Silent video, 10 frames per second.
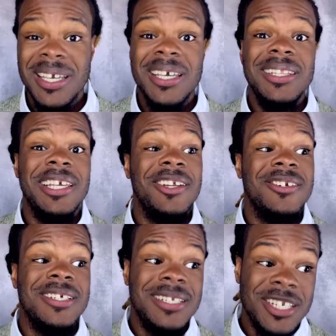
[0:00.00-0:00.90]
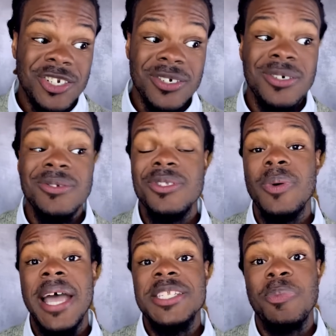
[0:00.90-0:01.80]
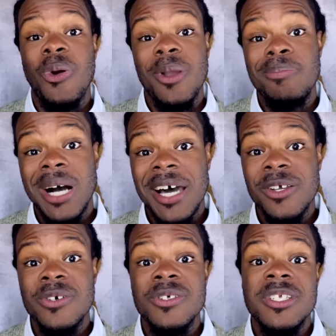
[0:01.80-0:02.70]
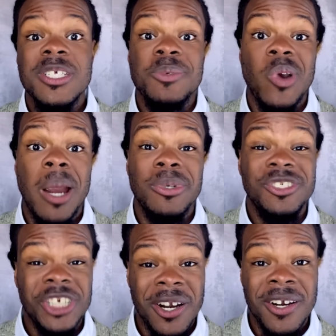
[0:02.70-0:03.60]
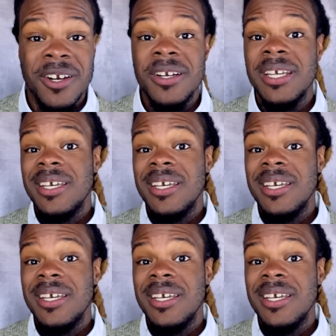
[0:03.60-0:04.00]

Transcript: Linear to digital, new ad-supported models, subscriber churn,